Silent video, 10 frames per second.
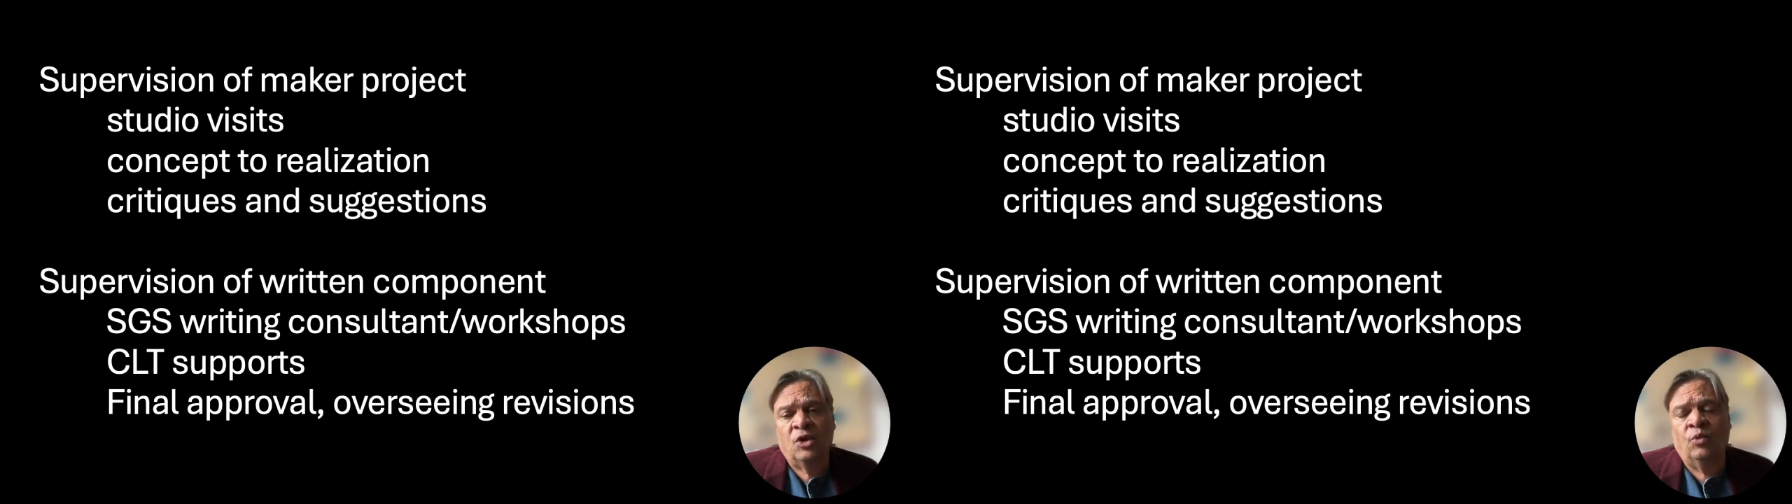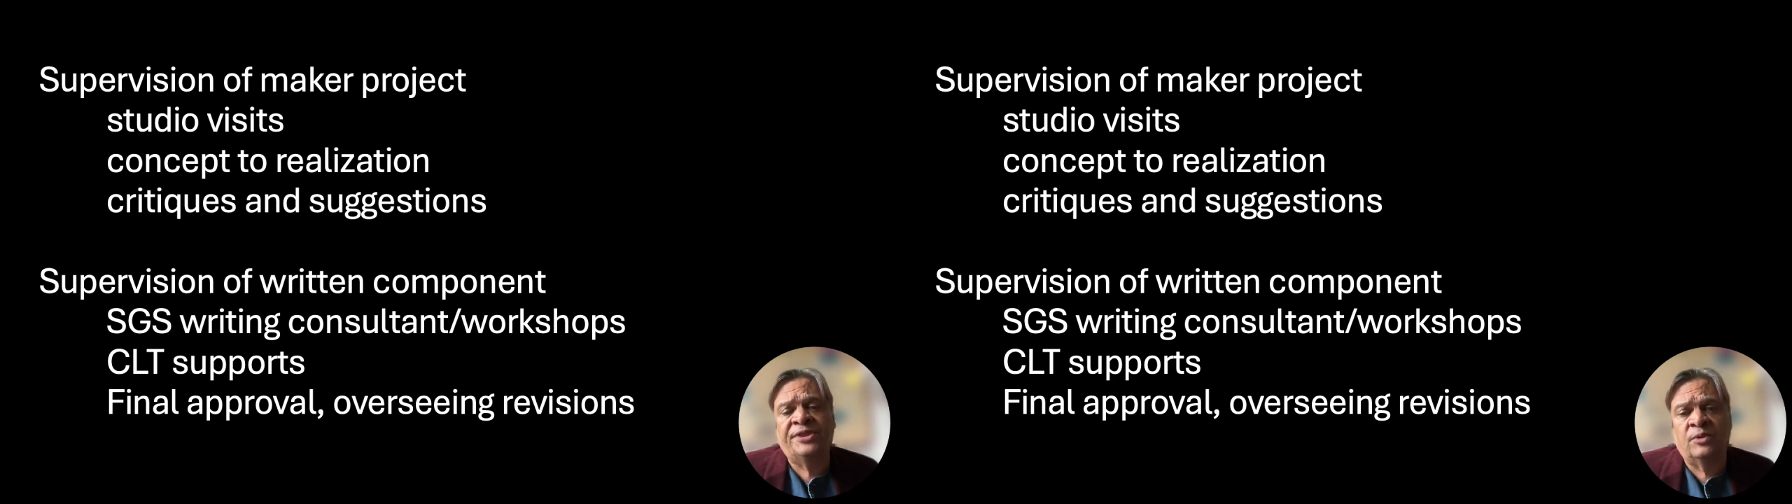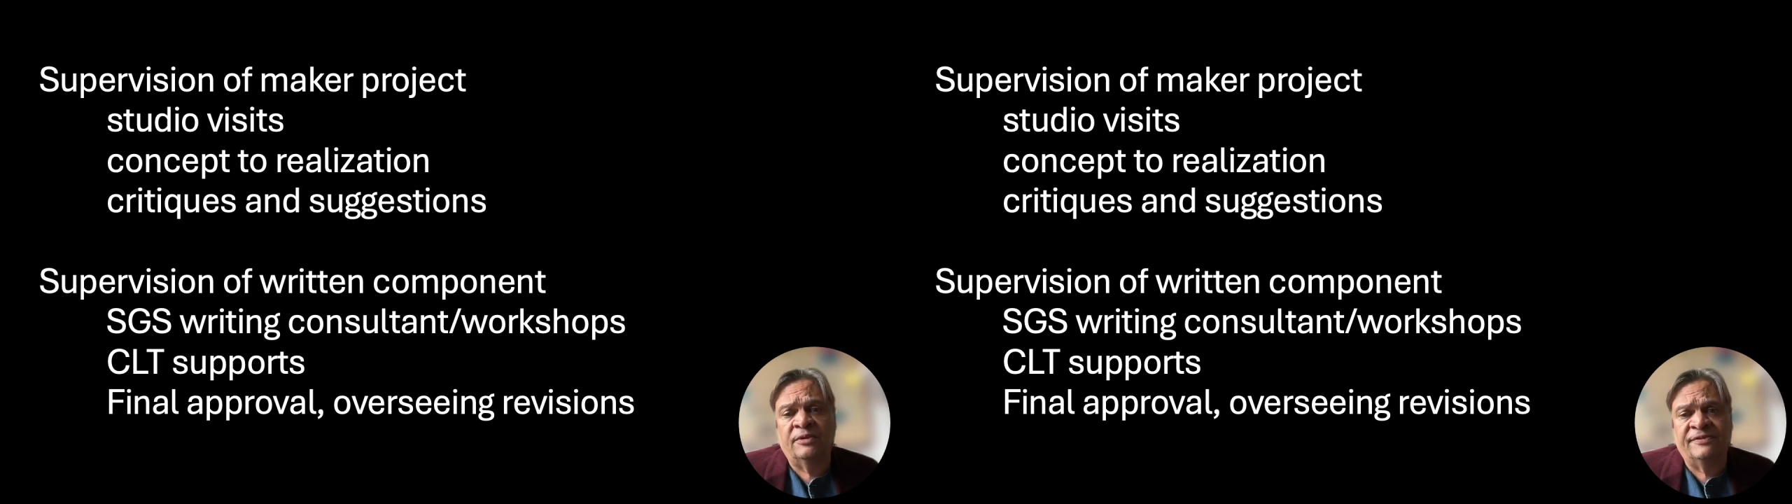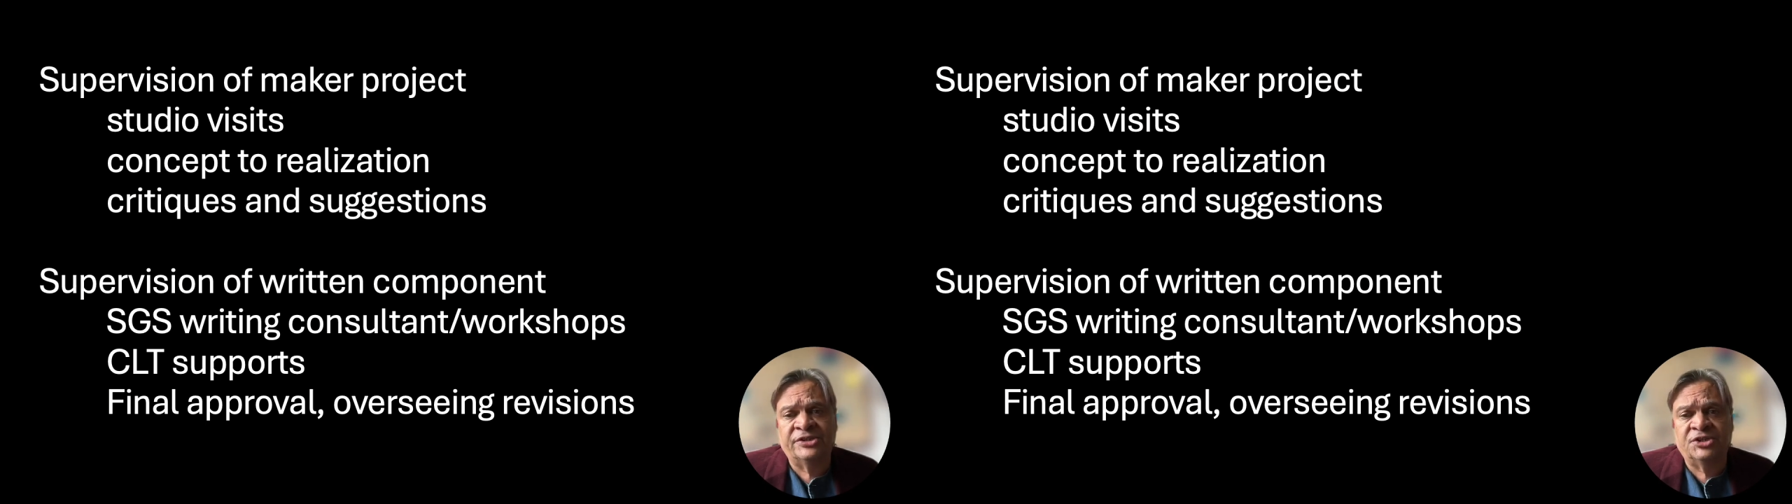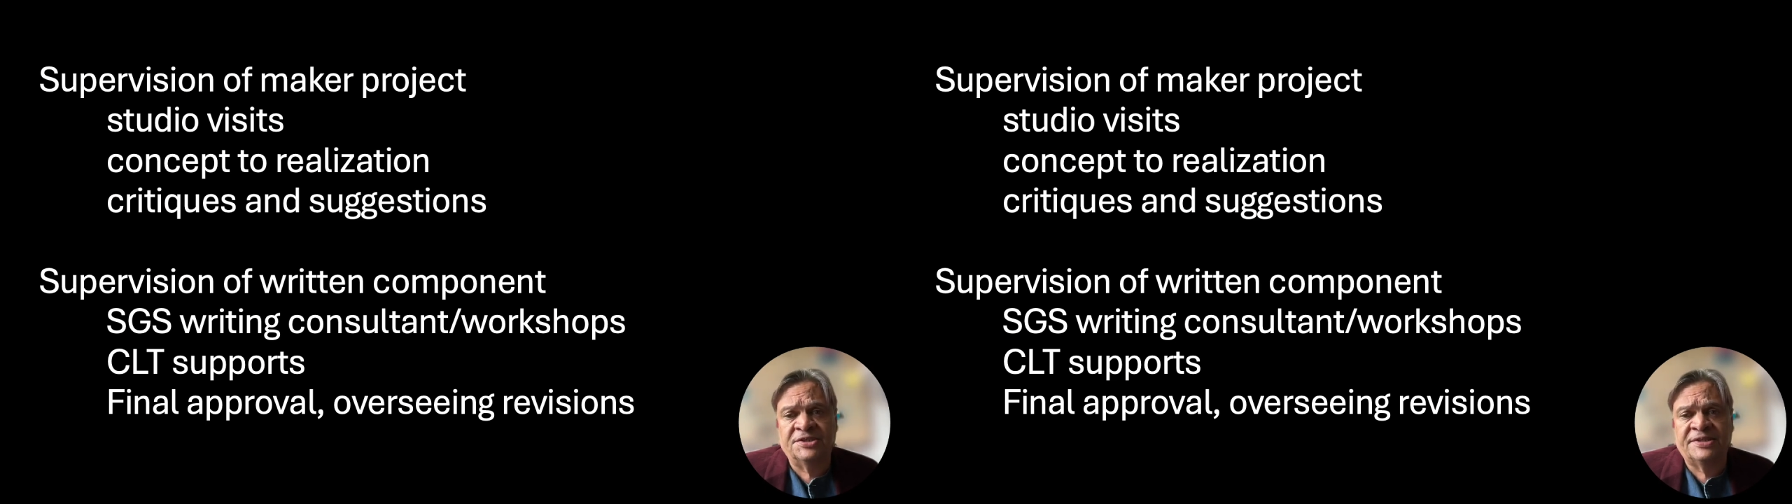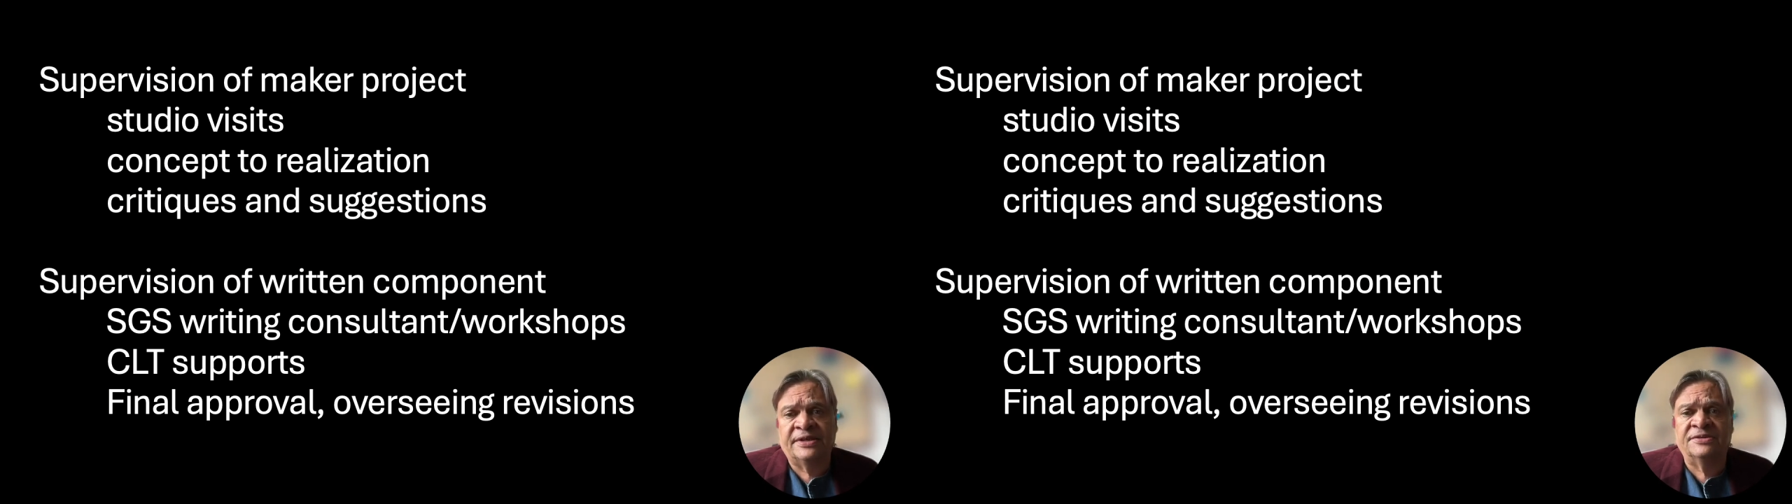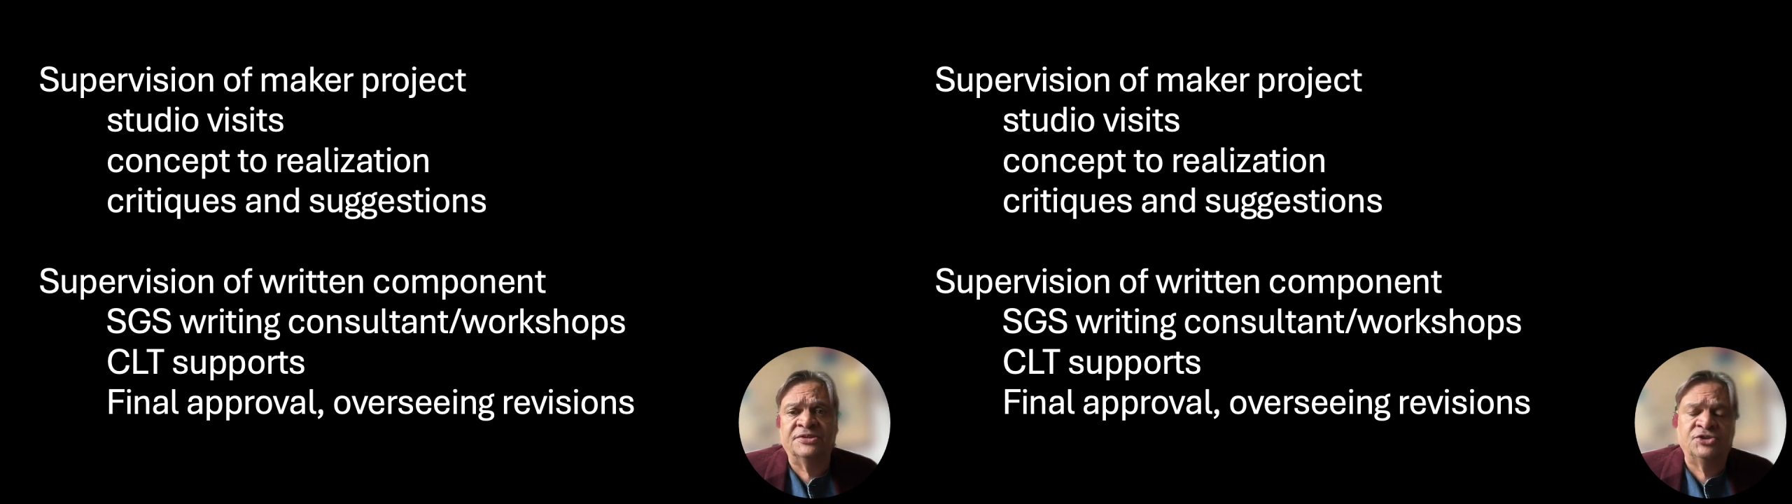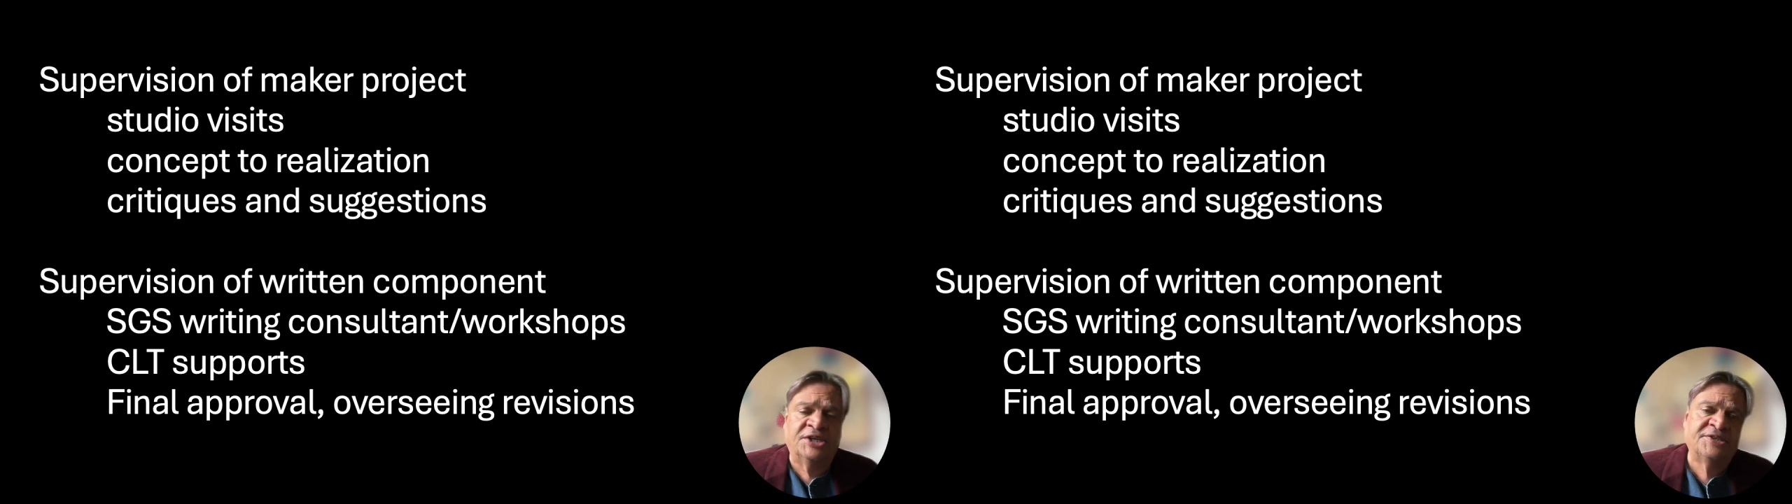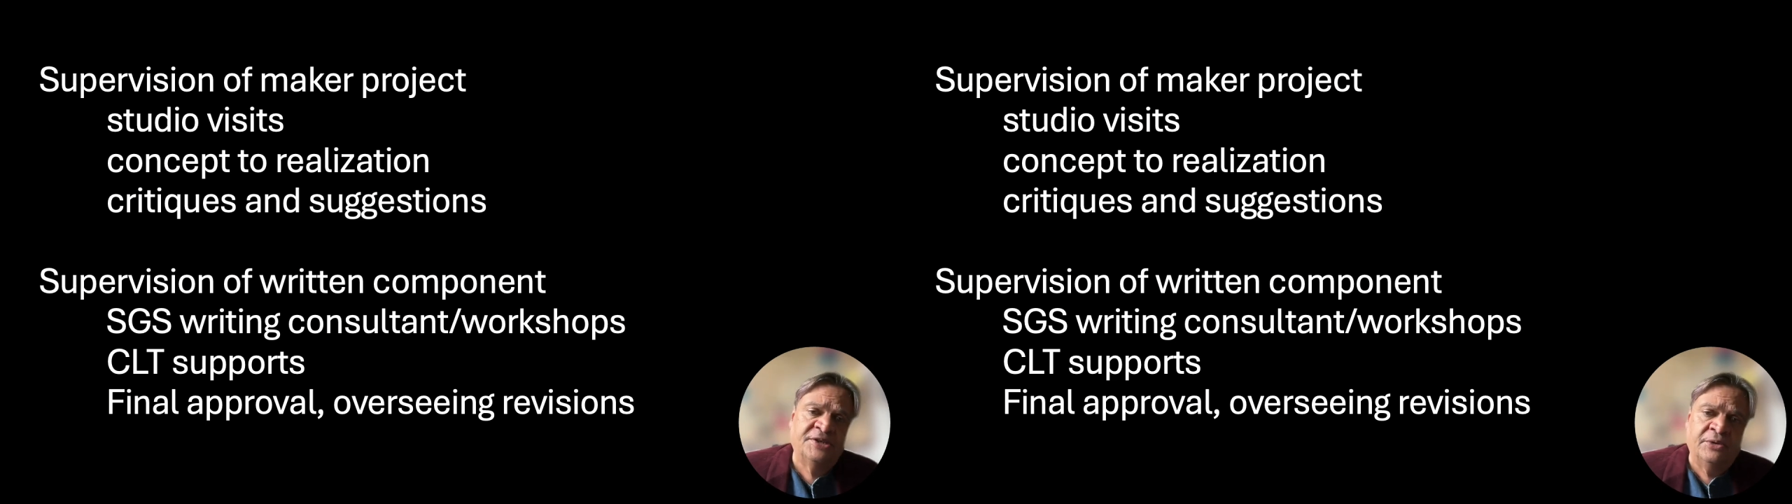When there are revisions that are suggested,